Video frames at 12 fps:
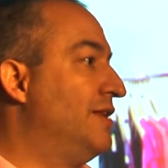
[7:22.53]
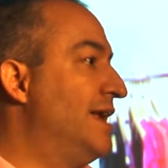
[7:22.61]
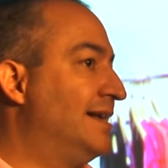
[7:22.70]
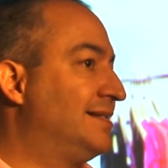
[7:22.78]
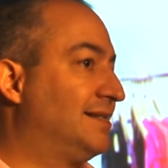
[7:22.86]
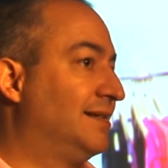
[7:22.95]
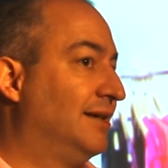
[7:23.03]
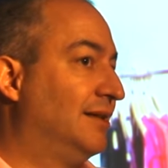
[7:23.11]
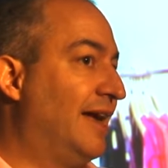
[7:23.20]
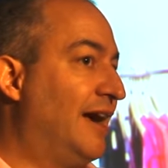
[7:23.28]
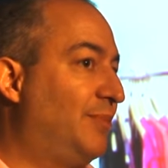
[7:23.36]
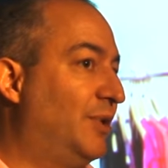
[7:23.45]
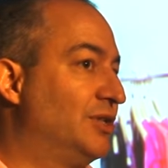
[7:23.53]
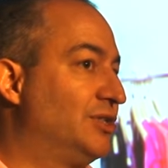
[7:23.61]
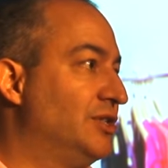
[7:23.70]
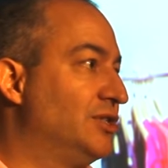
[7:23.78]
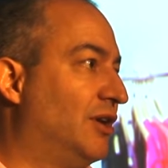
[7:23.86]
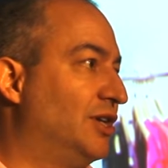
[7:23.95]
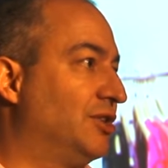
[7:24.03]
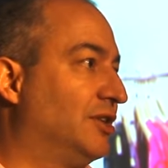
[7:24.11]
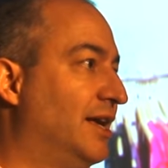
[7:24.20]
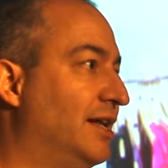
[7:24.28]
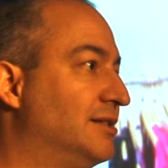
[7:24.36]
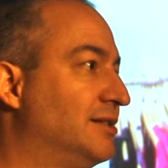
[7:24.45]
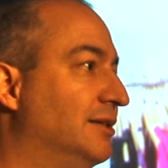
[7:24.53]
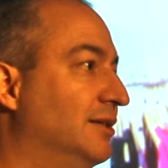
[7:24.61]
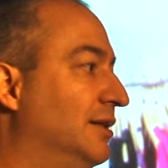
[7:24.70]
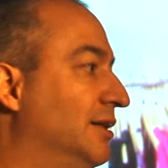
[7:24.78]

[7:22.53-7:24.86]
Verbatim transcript: yes, that person is I should lend